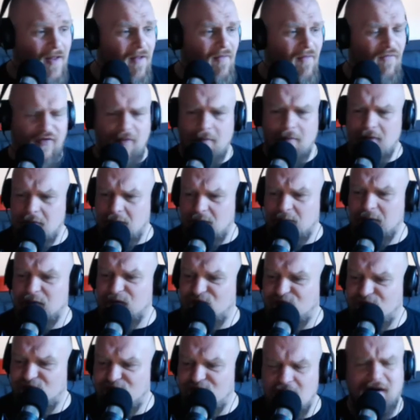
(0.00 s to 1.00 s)
Some of them have been
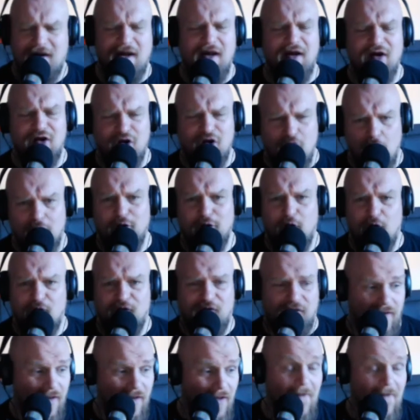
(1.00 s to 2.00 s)
fucking
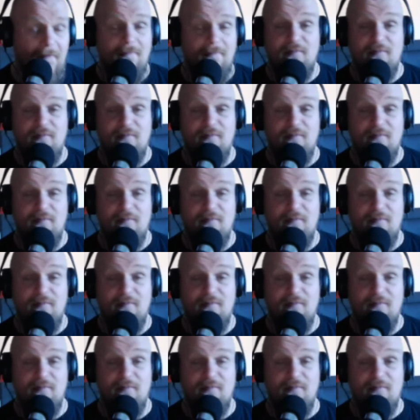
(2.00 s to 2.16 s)
god-awful.